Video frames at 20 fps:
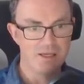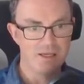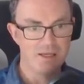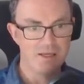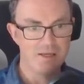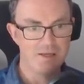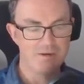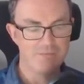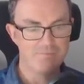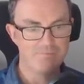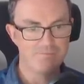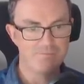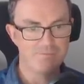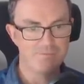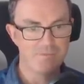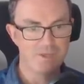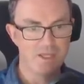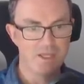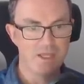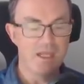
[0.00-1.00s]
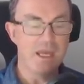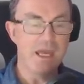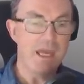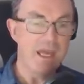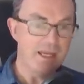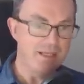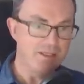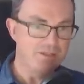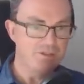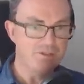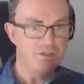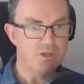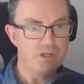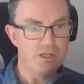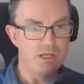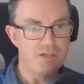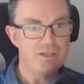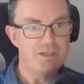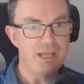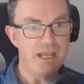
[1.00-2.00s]
Um, and,
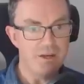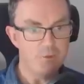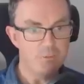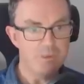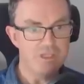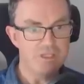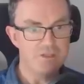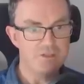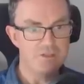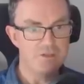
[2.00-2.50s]
and now we can